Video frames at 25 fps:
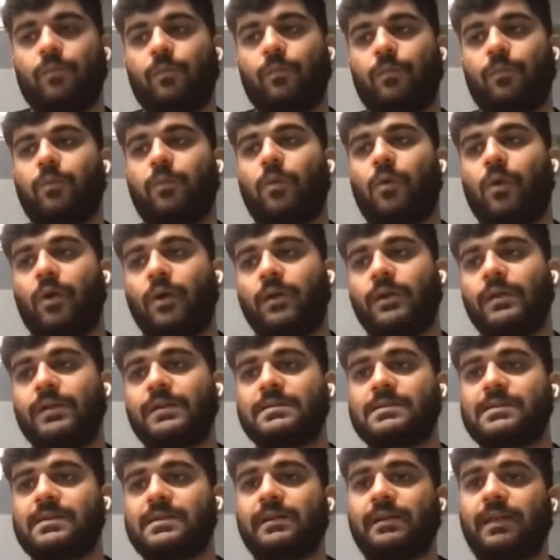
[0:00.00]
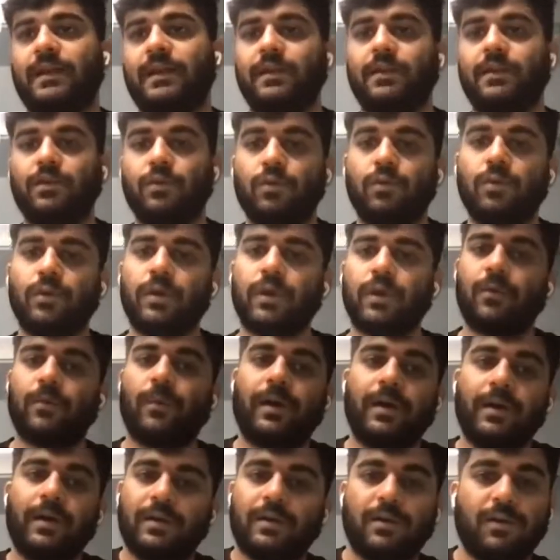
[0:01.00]
what is it that you
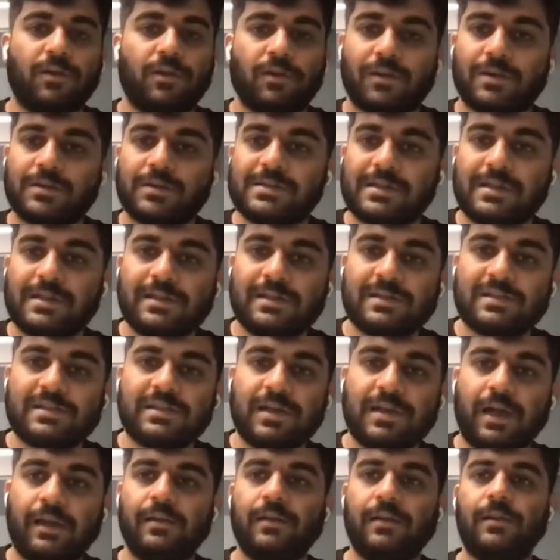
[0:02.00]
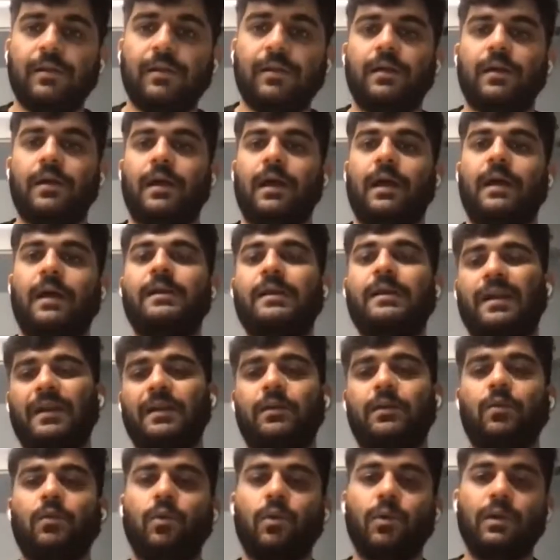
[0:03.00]
require in your sales channel and try
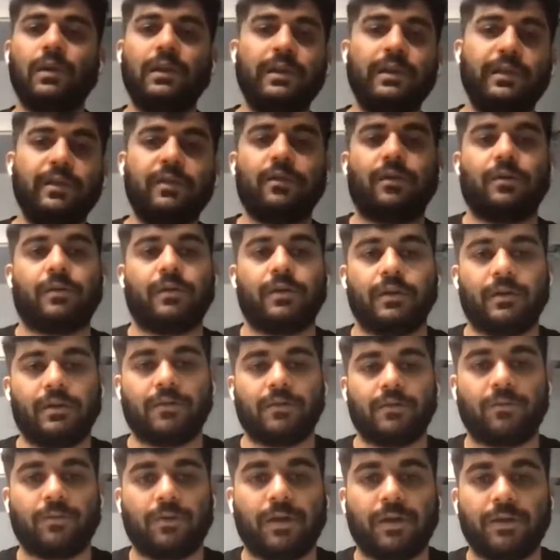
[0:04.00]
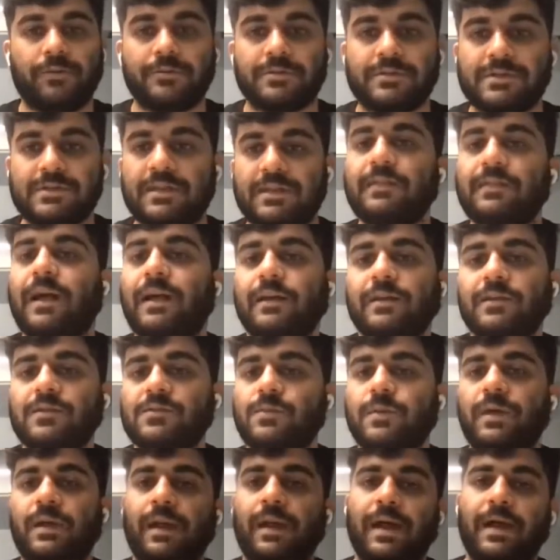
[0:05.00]
to go lean on it, is what I would say. That is
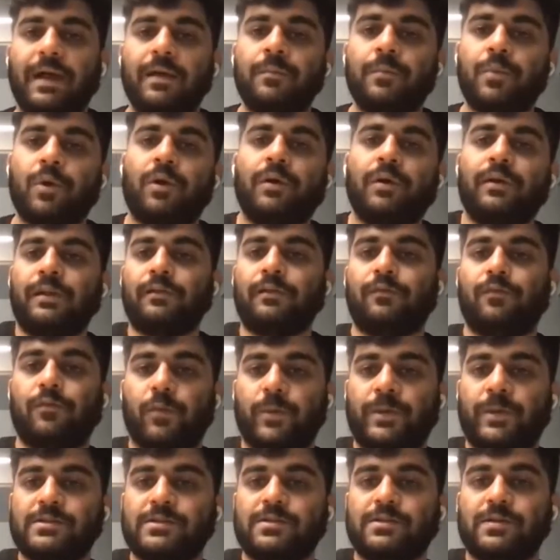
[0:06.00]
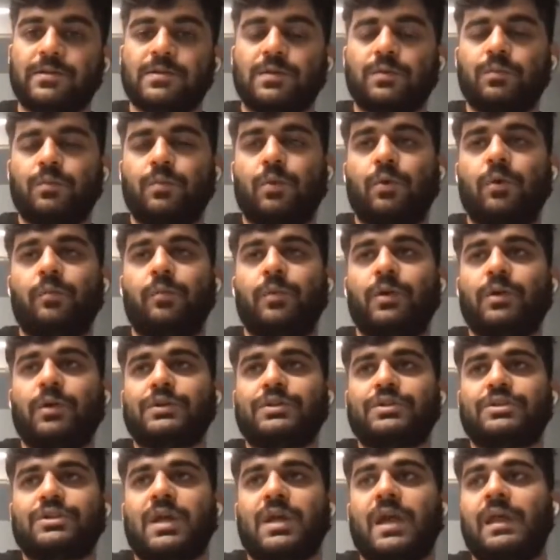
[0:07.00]
where I brought influencers on board,
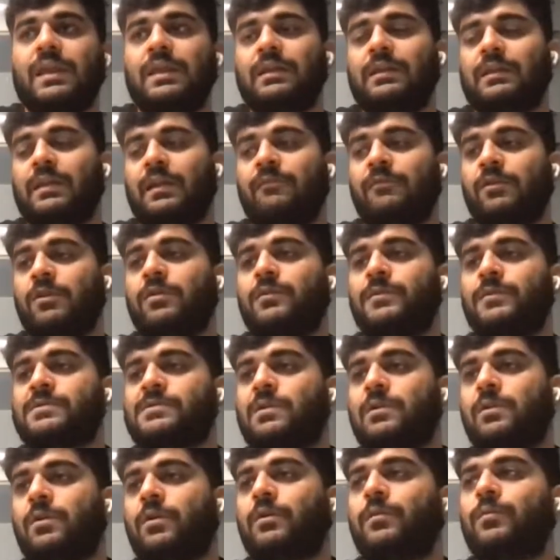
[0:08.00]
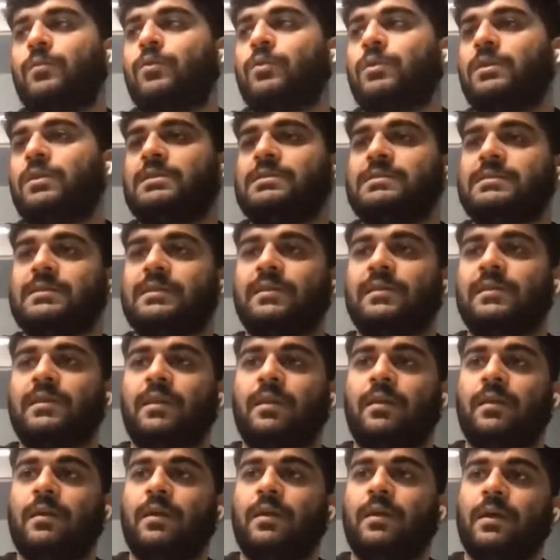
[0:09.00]
because sharing revenue is a lot more easier than
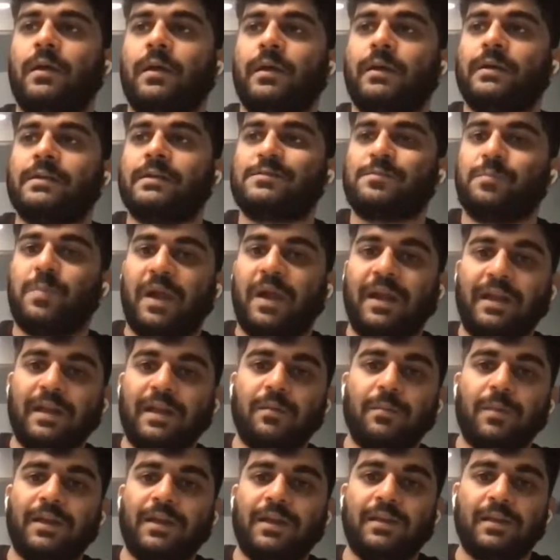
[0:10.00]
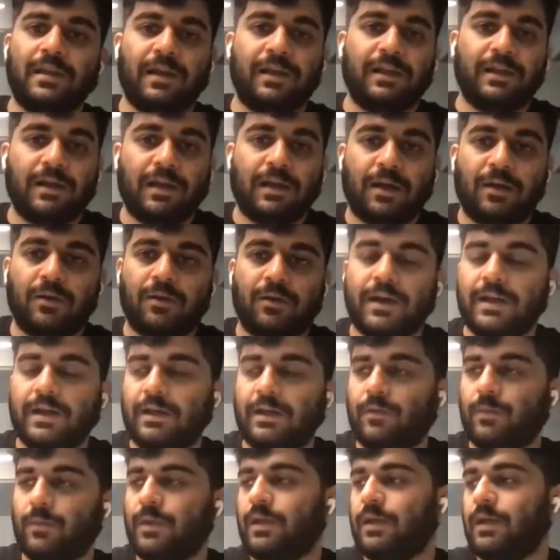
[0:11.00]
spending money right now, right
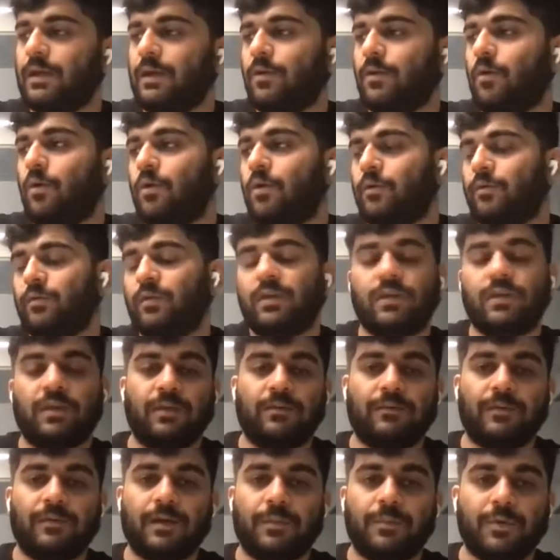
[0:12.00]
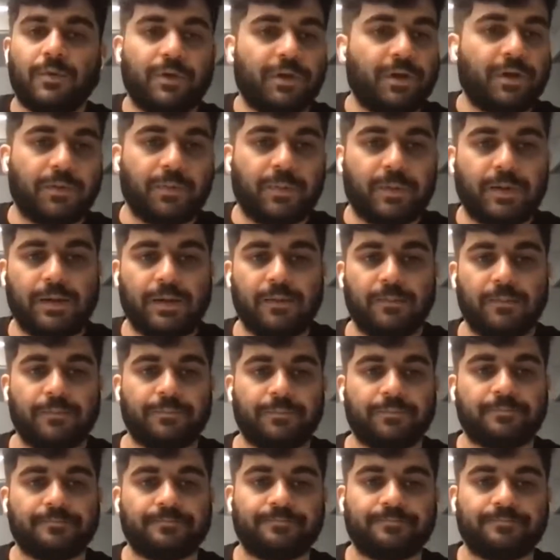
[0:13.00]
away, or then giving up your equity.